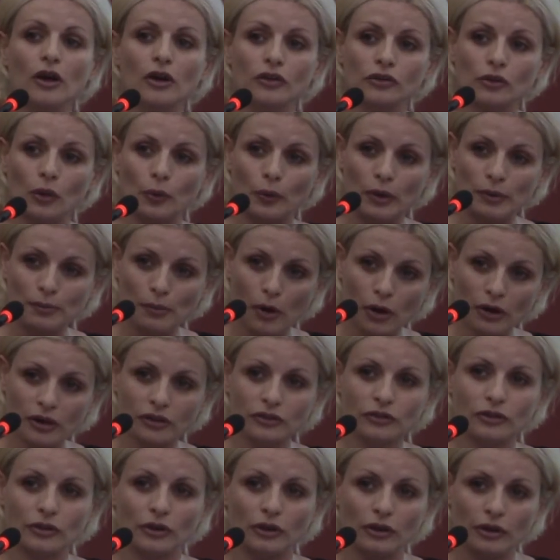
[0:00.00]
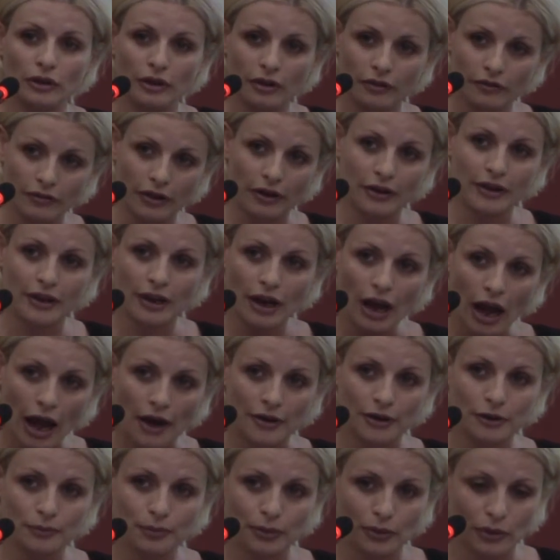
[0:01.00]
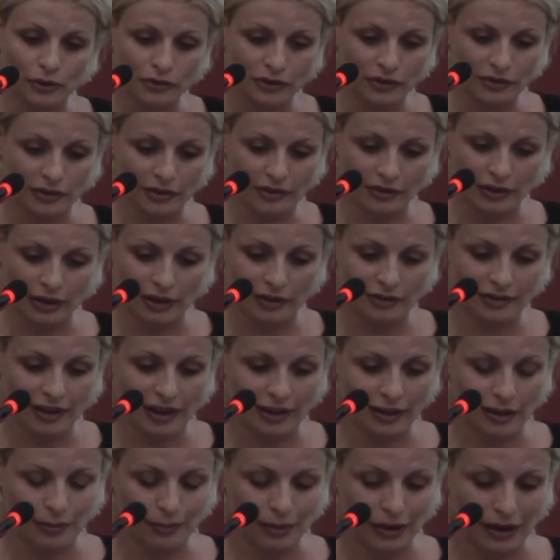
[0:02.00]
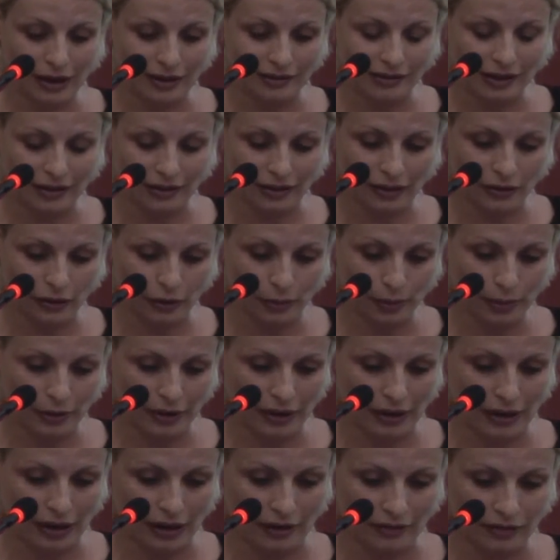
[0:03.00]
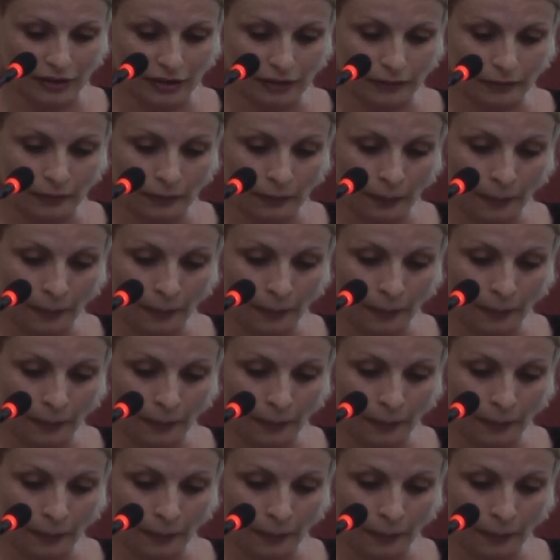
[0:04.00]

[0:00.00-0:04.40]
So we monitor very current processes that are taking place at the European level.